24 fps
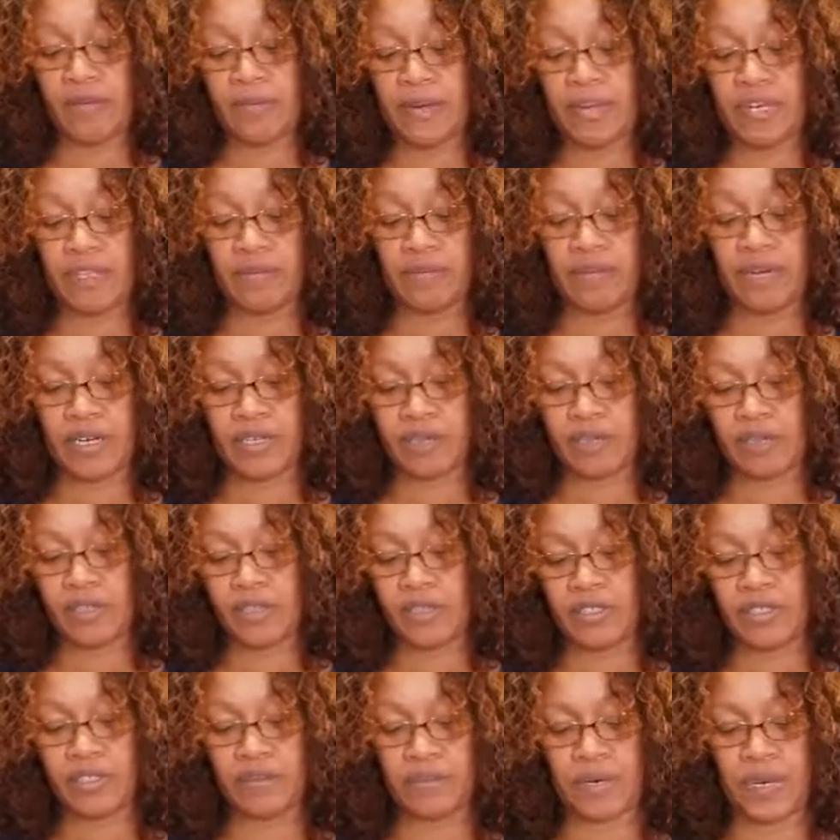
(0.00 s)
I buy in the
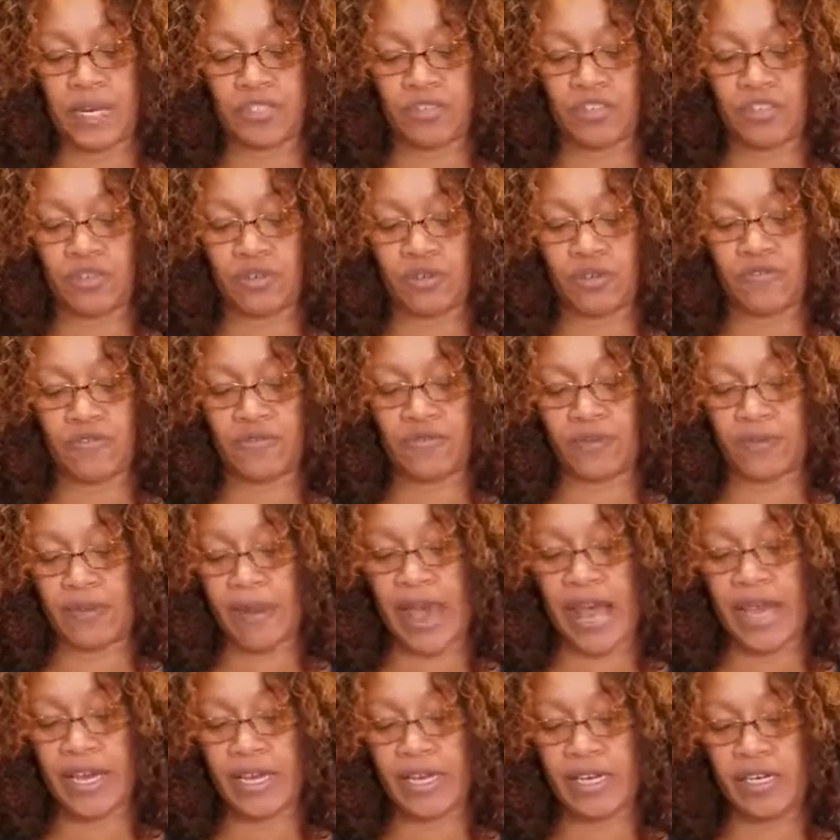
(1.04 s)
beauty supply store from the
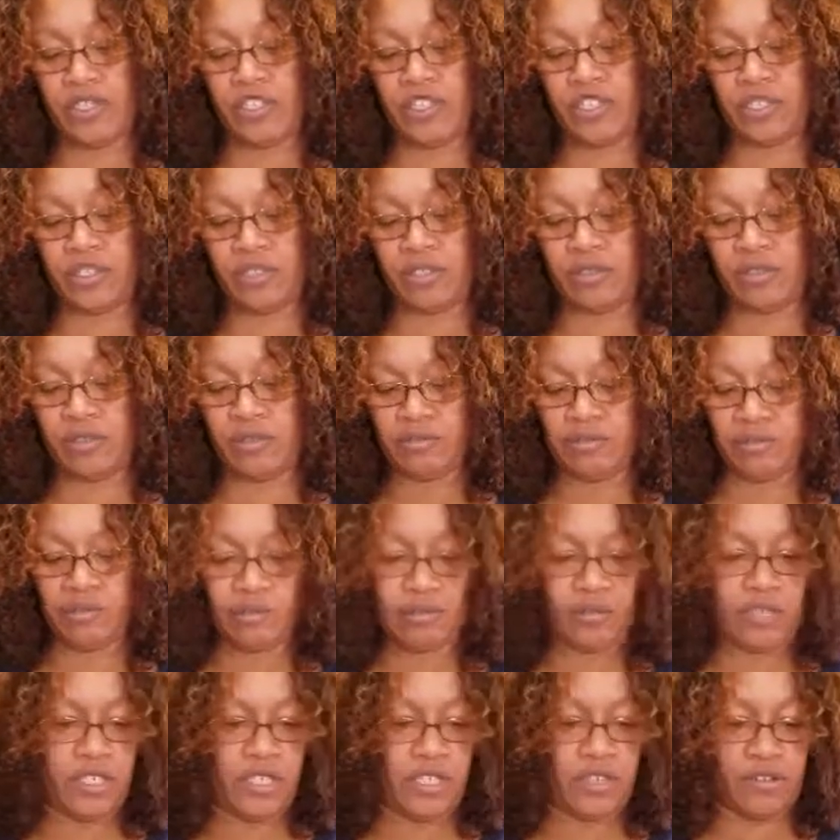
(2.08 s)
package.
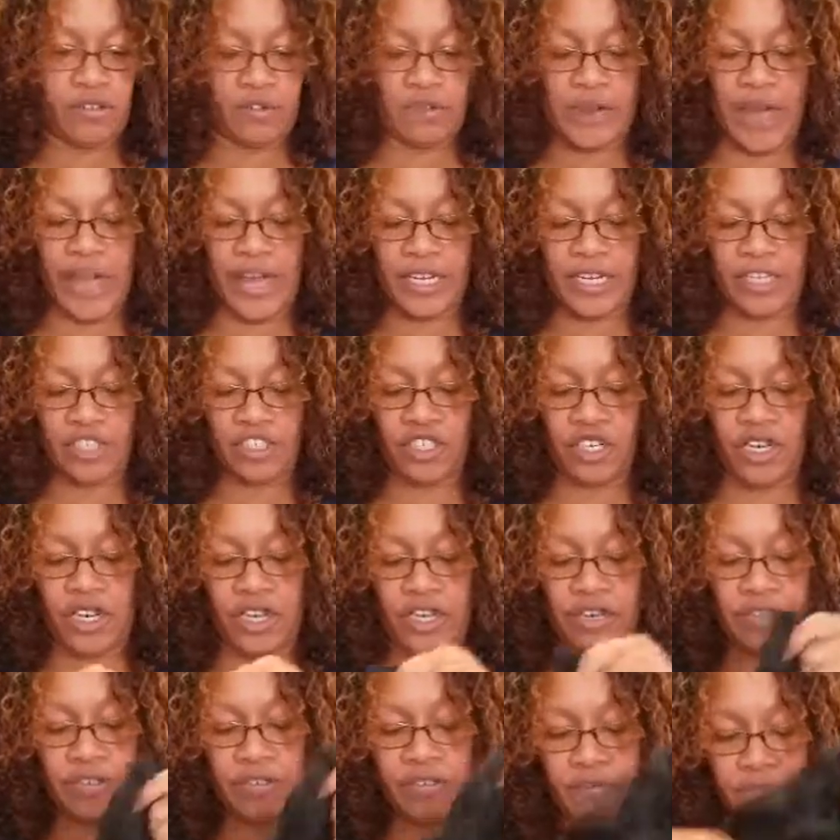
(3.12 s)
The packaged
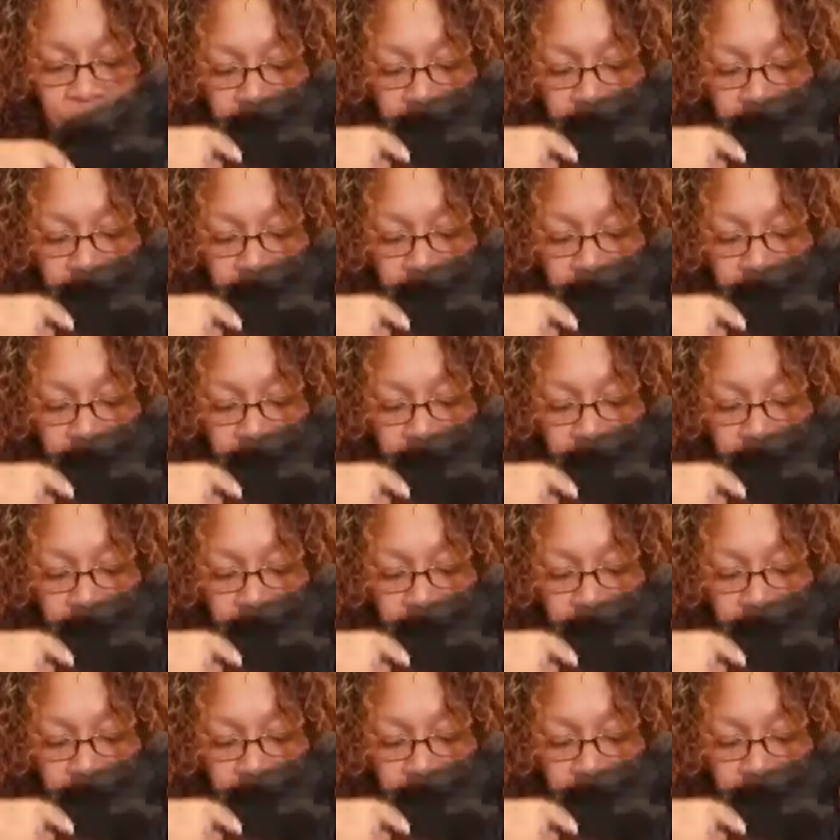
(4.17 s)
hair.